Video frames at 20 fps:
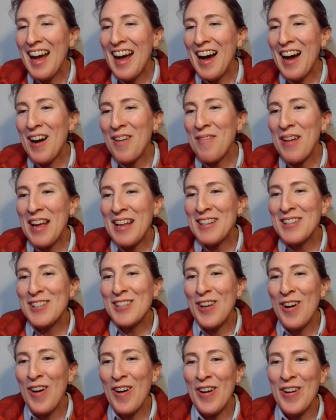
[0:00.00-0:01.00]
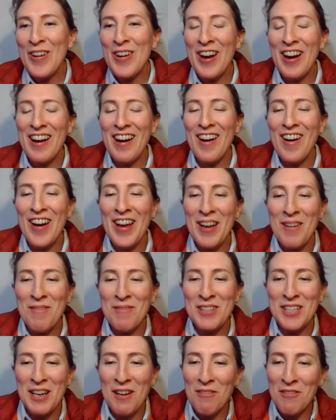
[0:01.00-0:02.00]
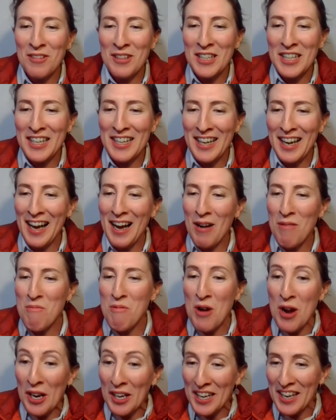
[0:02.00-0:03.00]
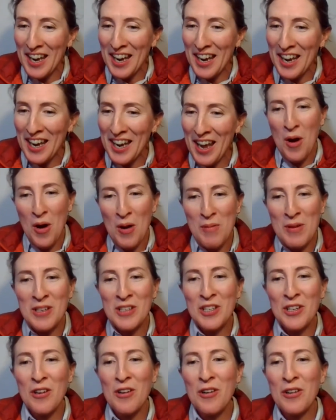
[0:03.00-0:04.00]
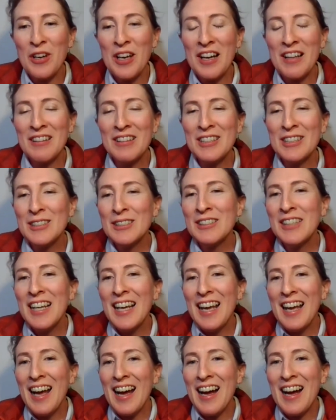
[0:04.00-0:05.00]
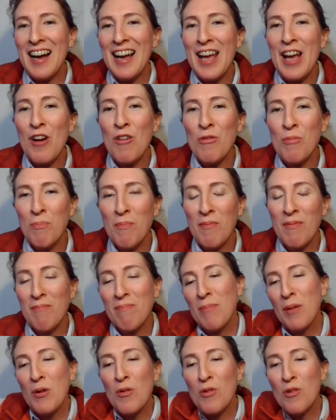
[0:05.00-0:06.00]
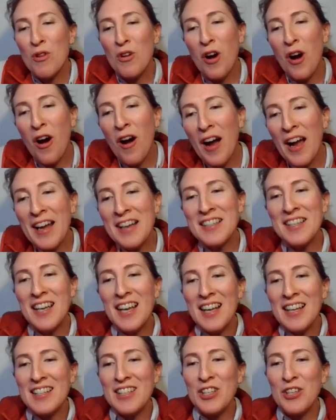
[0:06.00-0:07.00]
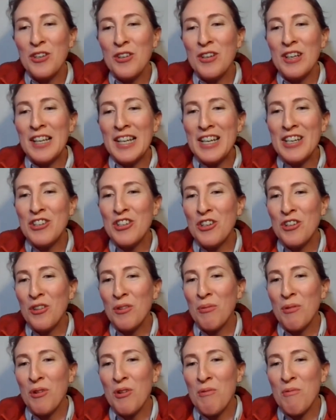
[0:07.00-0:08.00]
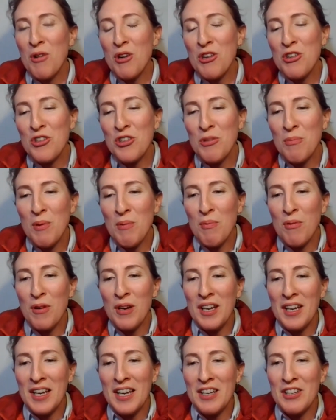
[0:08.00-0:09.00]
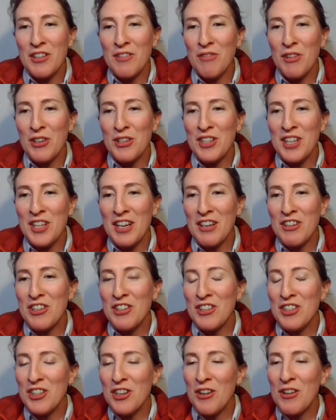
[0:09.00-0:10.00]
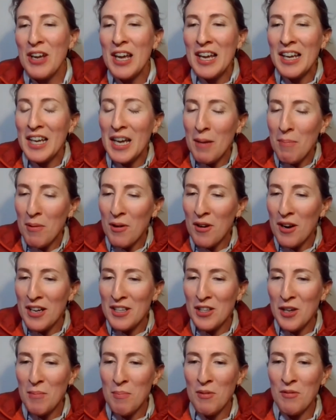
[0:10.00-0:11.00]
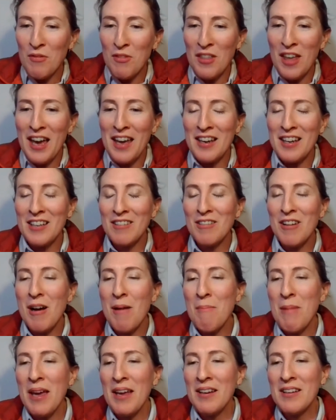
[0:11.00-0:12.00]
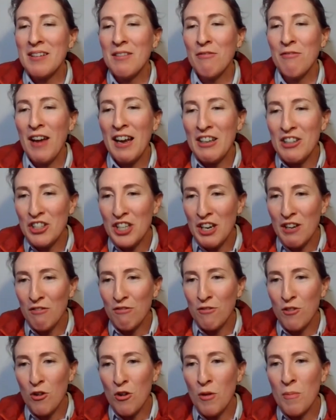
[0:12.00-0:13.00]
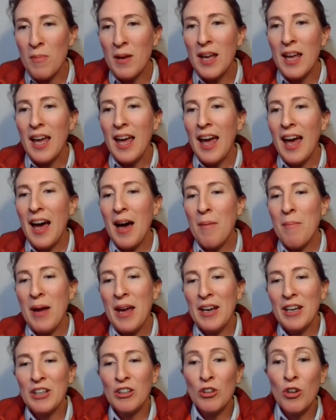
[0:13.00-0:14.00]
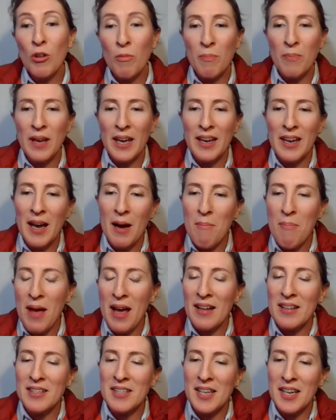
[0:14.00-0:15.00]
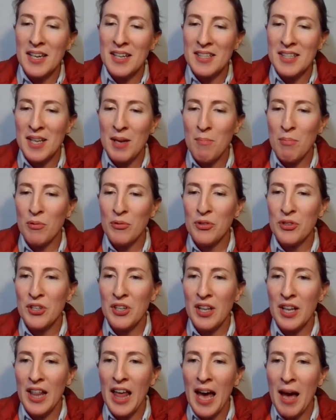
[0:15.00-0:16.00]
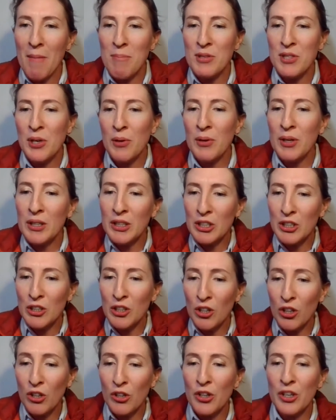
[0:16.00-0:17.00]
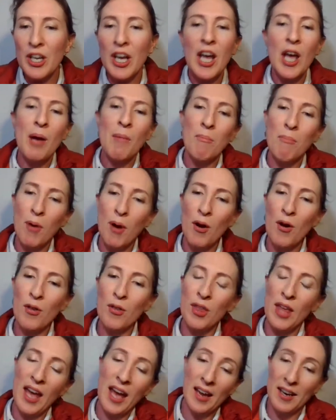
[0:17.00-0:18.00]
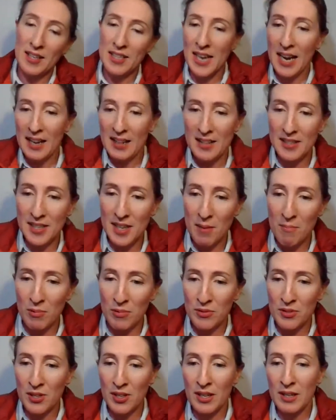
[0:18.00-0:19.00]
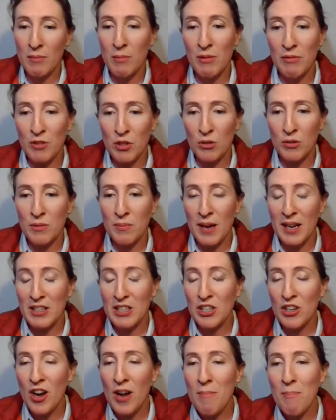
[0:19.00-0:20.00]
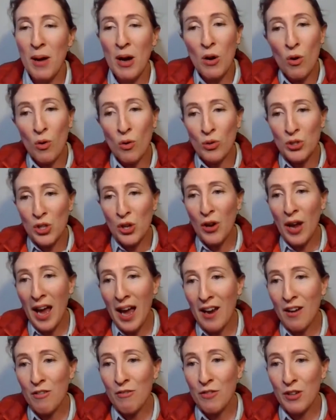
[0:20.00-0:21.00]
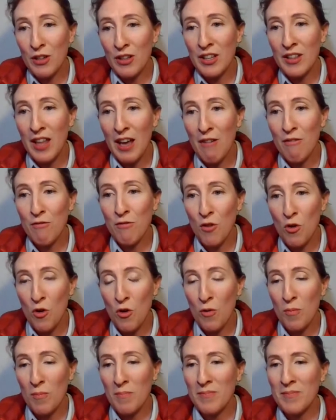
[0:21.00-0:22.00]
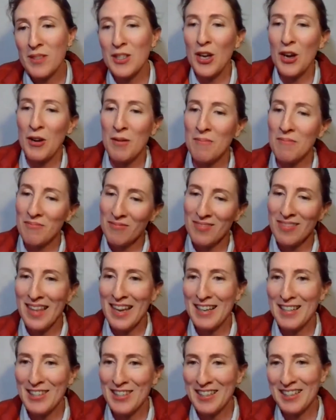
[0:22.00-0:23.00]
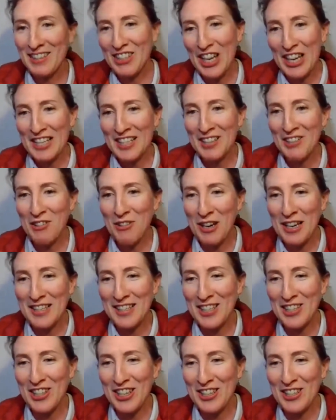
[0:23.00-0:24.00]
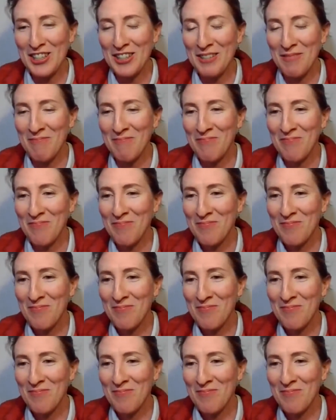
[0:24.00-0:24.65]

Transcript: And so I am definitely working at the moment on a little help or guide to lead you through what you should be putting in each of those sections. So keep your eyes open for that. It'll come out in a fact sheet form, and it'll all be about sending samples to the lab. So it'll include both how to take the samples, like we've talked about tonight, but also how to fill in that form. So thanks, Jason. Great suggestion.